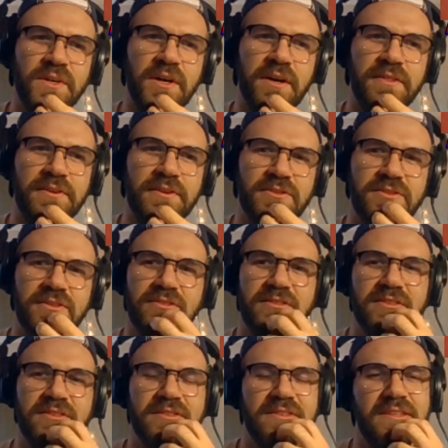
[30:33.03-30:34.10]
Uh, there's
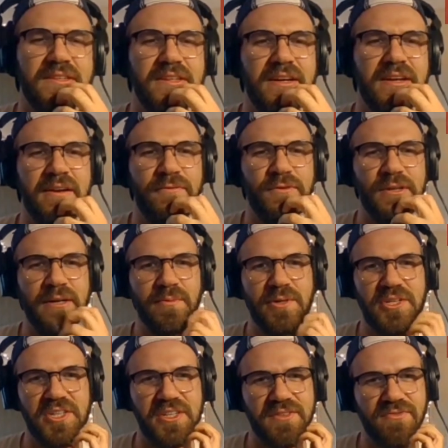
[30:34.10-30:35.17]
this, I forgot
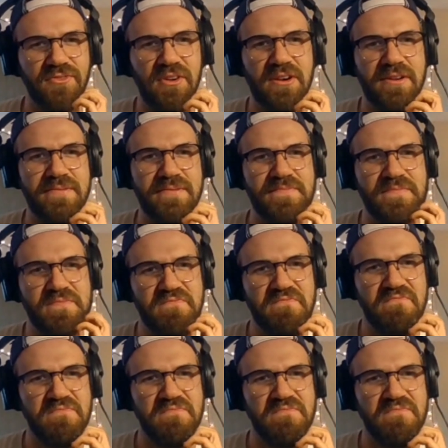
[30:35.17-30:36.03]
where she's from.